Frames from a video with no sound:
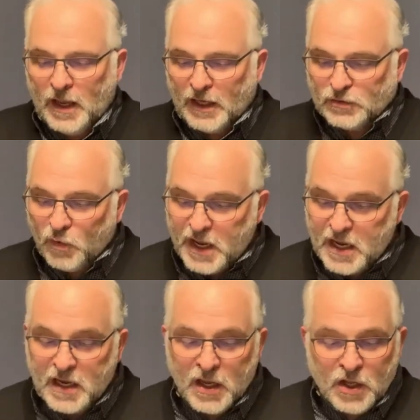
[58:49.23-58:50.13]
As
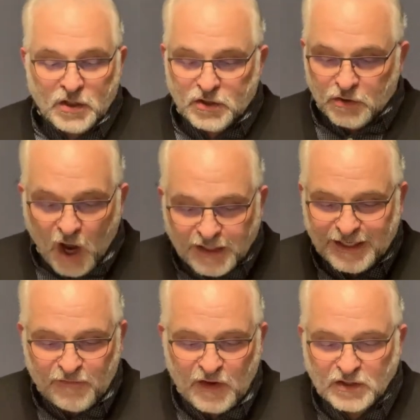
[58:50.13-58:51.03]
we do not
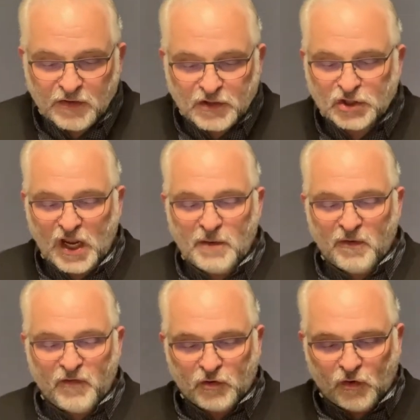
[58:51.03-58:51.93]
give in to the
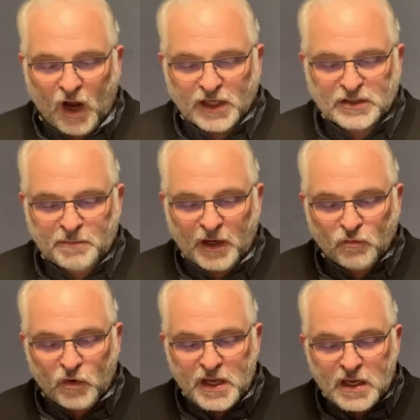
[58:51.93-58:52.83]
shame of the cross,
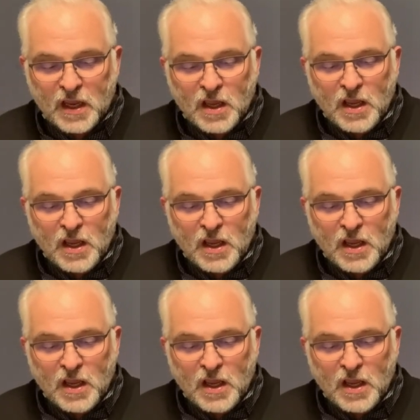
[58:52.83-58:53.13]
but we